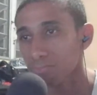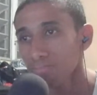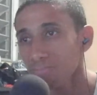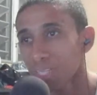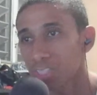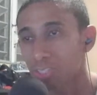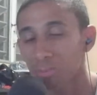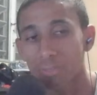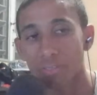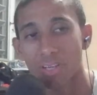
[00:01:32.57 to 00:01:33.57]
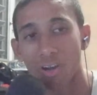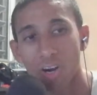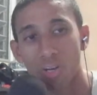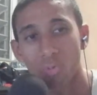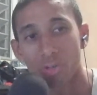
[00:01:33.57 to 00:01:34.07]
in terms of the
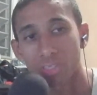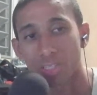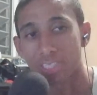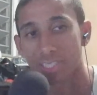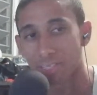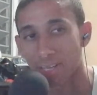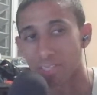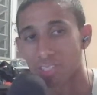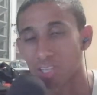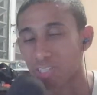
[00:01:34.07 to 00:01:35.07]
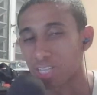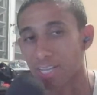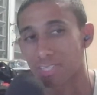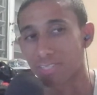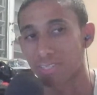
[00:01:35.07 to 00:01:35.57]
hardware, such
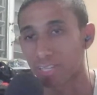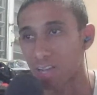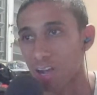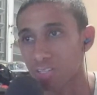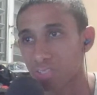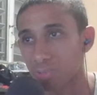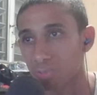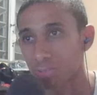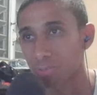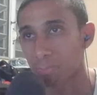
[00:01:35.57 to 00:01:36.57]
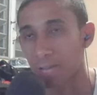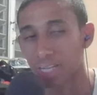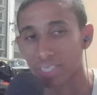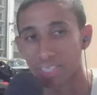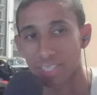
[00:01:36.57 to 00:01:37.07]
as the consoles back in
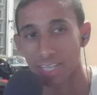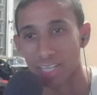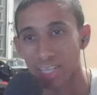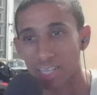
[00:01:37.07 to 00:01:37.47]
the day,